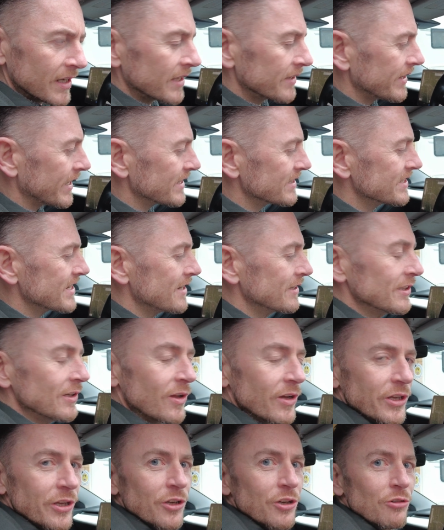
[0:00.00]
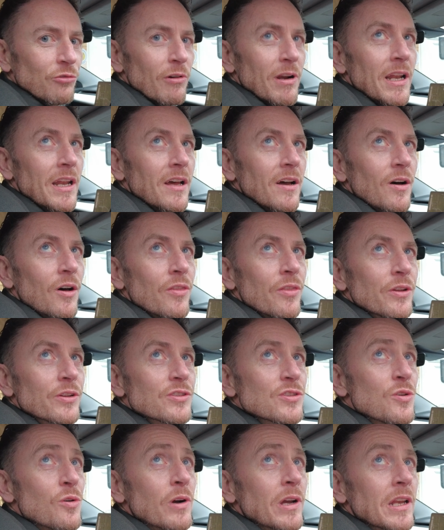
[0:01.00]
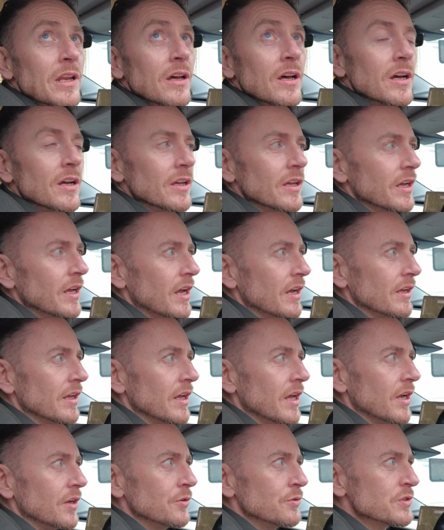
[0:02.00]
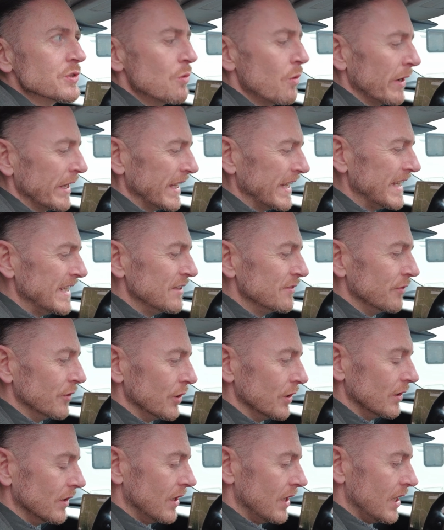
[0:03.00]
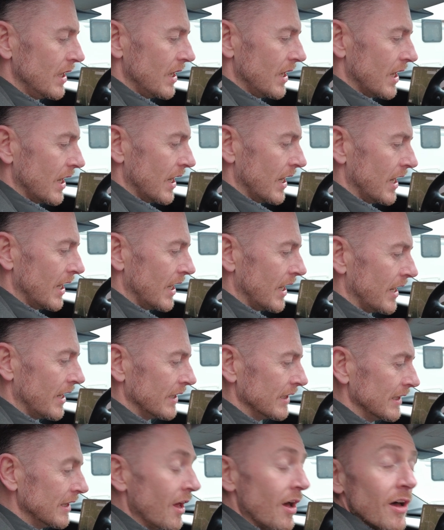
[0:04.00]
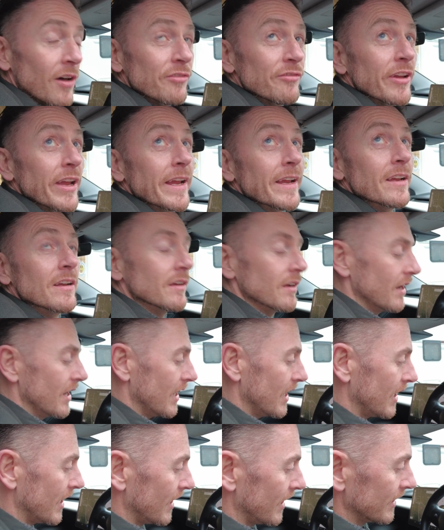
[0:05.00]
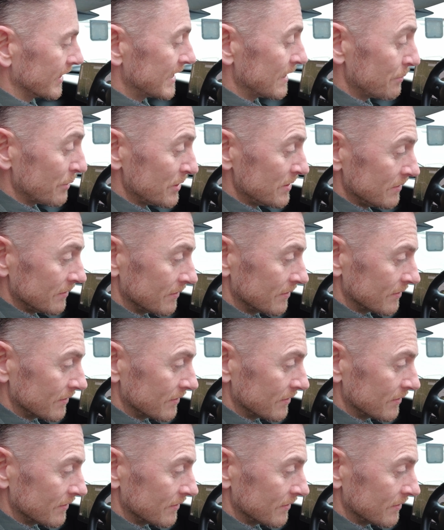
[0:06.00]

That sounded like a gorilla on the toilet who was quite evil, uh, laughing. Uh, gibbon.